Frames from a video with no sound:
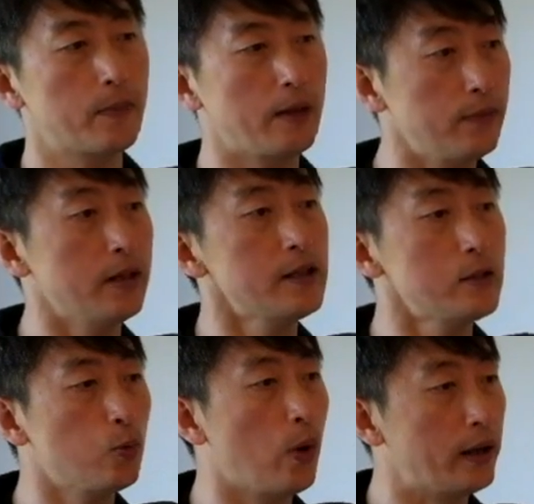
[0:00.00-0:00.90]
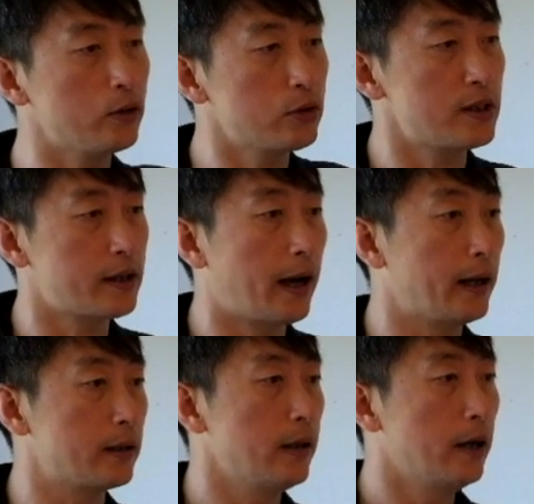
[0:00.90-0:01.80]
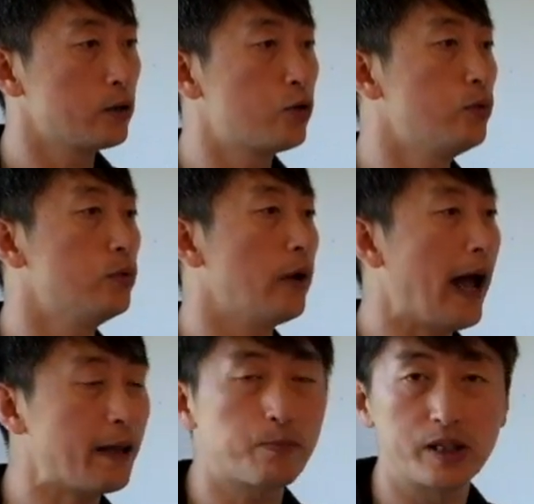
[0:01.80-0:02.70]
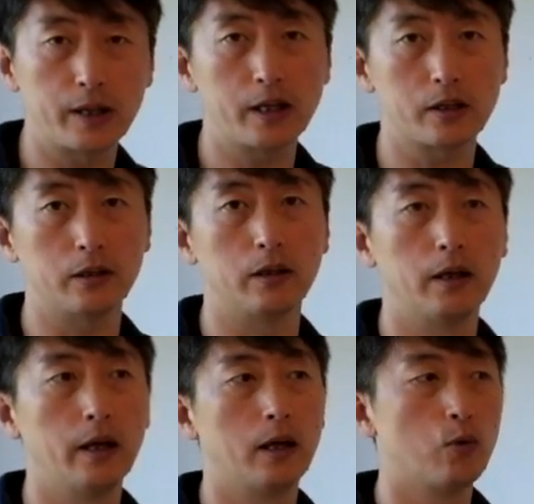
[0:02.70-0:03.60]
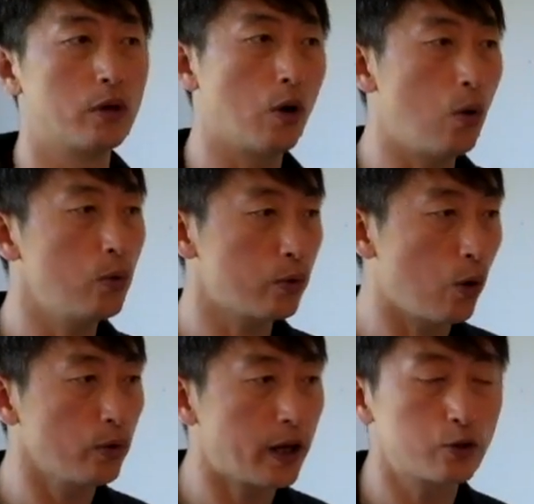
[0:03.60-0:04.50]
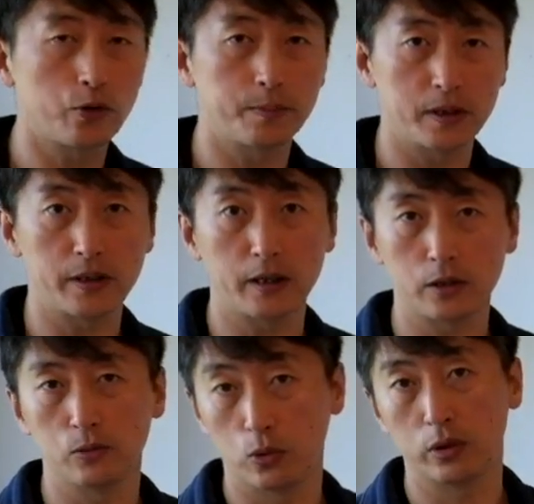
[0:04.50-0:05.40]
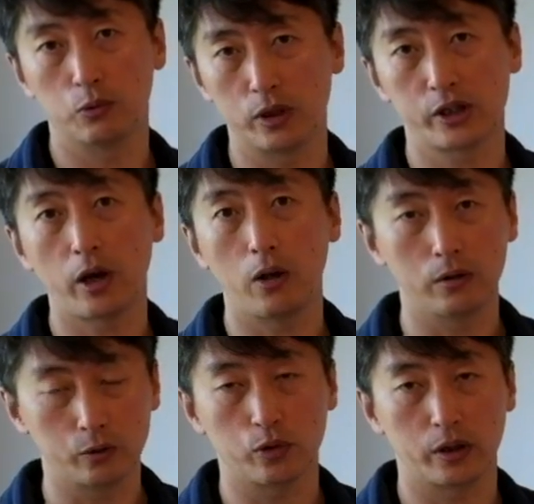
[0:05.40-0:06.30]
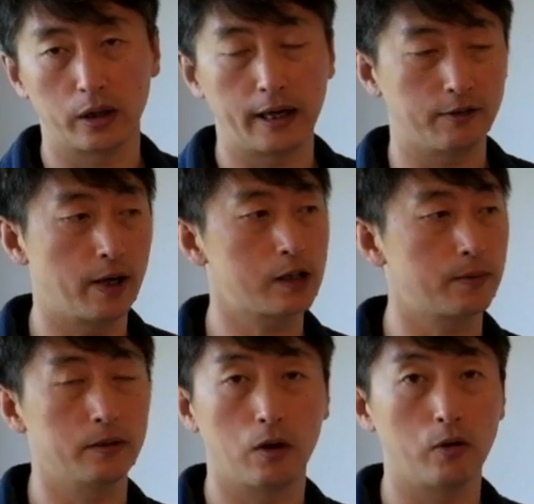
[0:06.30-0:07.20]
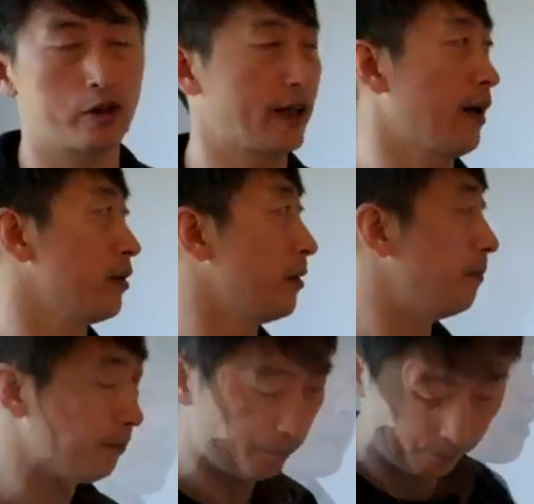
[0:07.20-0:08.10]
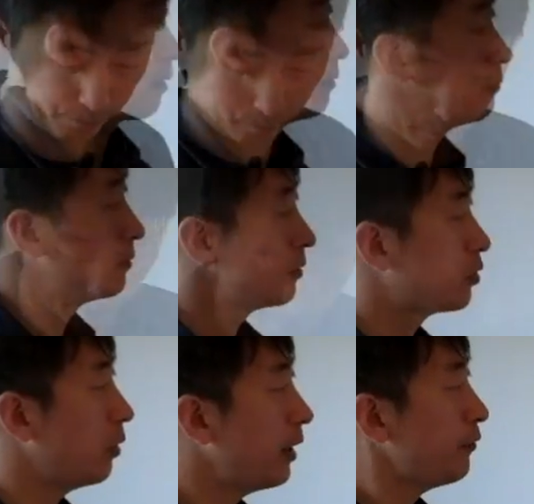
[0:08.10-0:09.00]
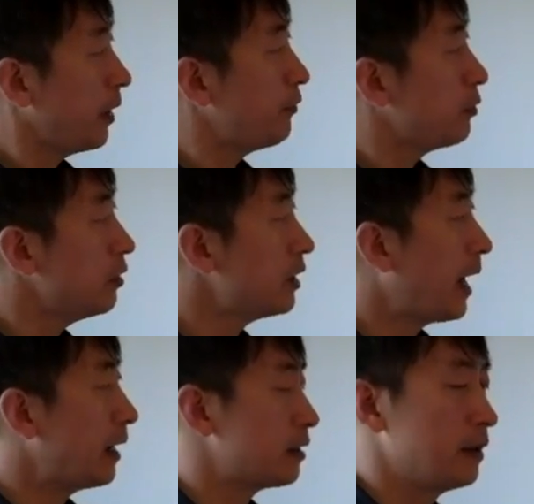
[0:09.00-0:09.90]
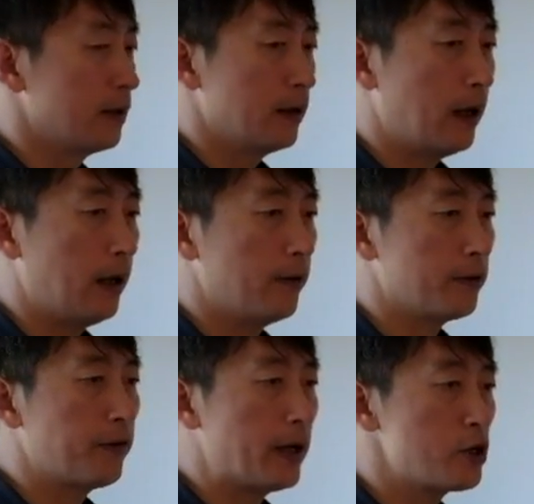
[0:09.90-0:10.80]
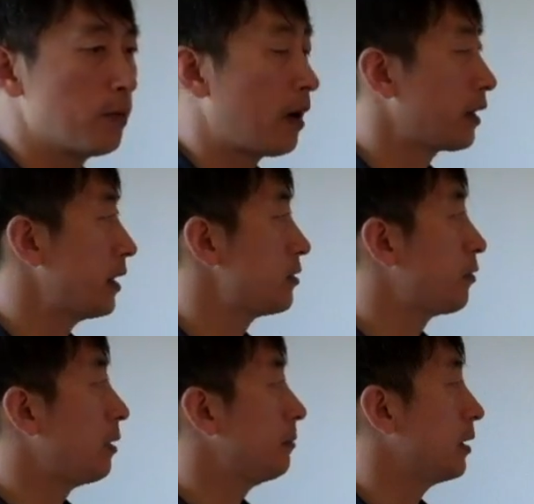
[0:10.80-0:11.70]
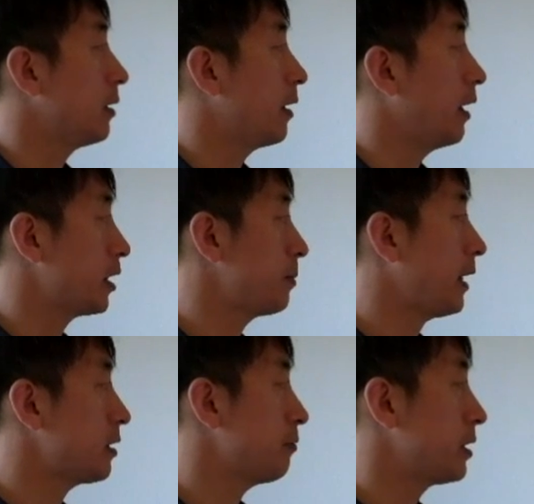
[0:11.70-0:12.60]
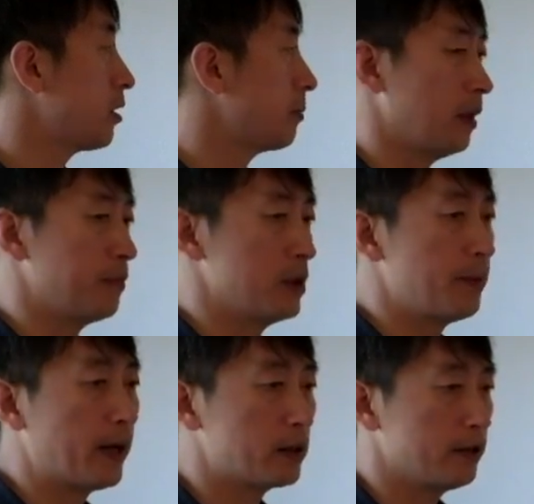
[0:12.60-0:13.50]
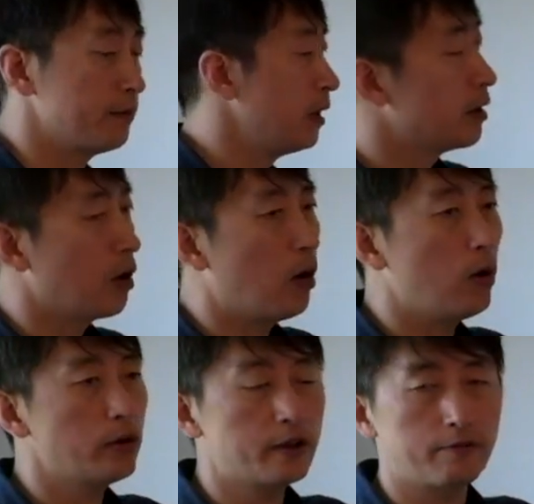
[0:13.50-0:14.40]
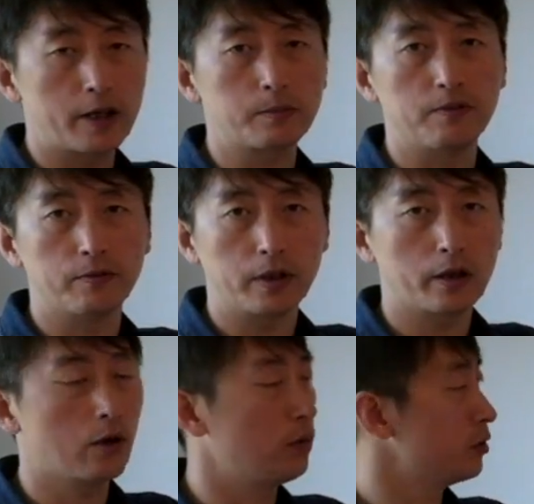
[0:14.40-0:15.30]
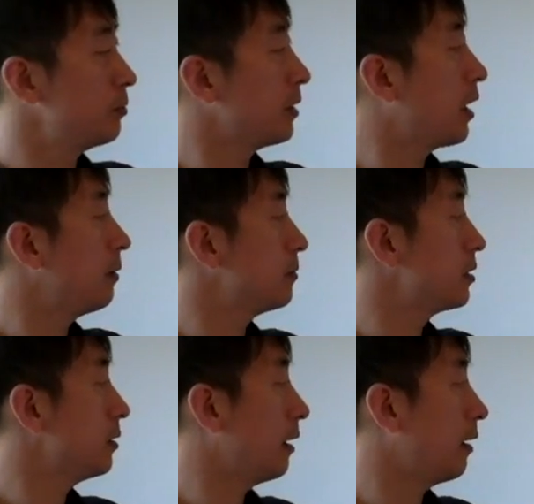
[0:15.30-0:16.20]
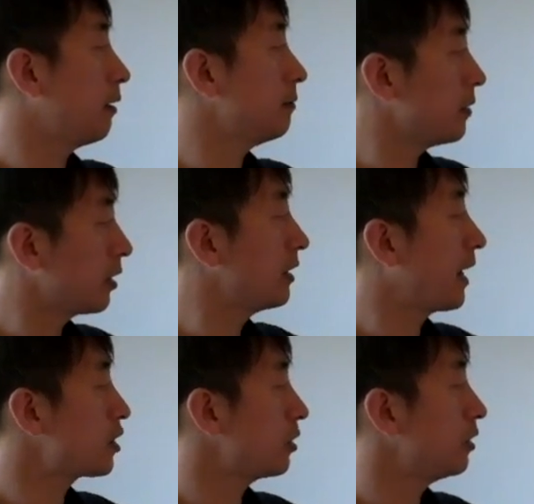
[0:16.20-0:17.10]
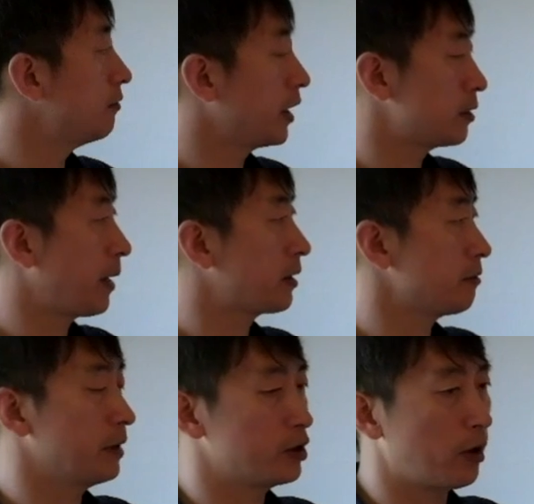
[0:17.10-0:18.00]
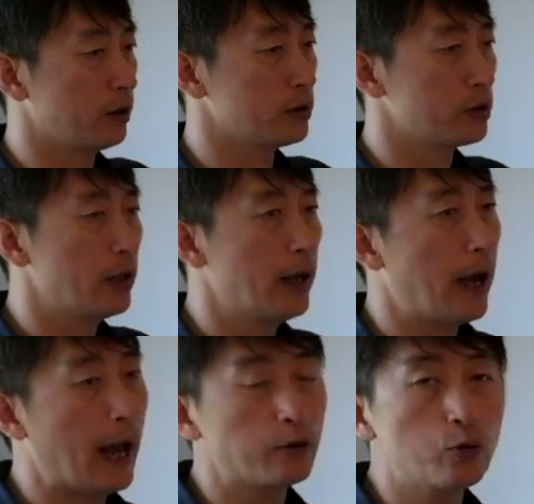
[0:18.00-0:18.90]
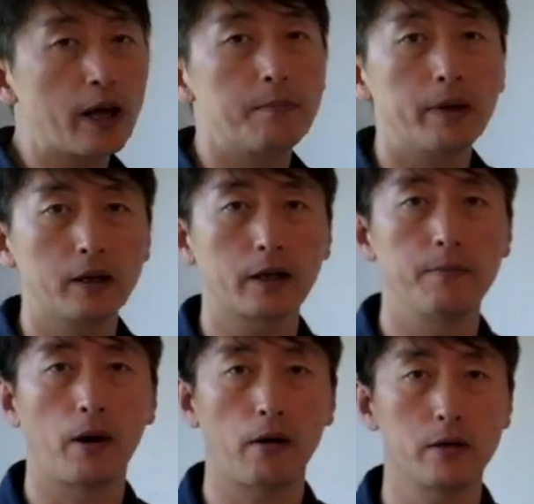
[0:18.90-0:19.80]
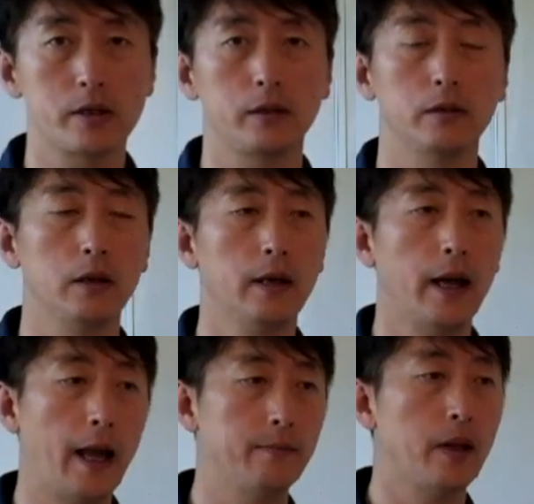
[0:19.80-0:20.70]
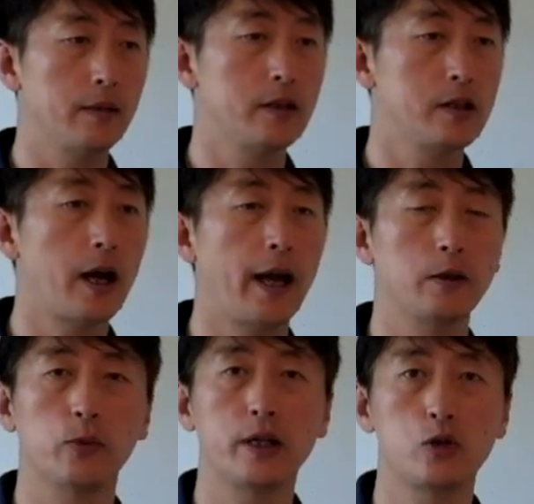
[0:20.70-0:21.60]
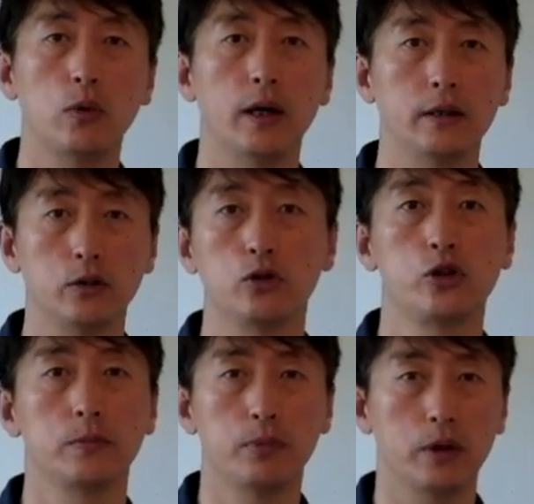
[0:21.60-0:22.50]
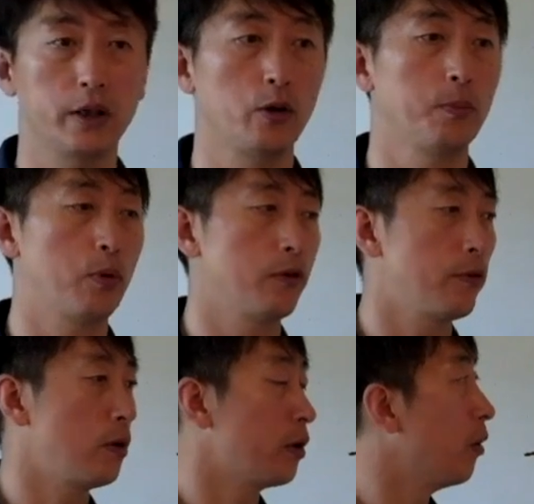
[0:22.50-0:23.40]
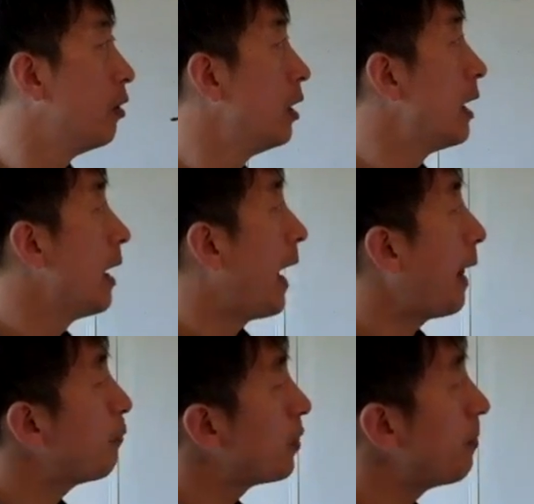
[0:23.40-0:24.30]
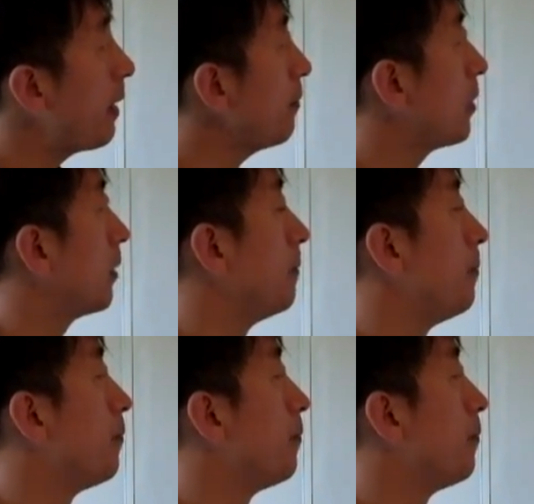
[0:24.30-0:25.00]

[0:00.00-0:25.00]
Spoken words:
this is when you decide to add position or hold on to the position or sell your investment altogether. So if you look at the financial markets from the expected return perspective, all the investment vehicles becomes a collection of expected returns, and you can make a comparison and decide which one you should put in your portfolio. And remember,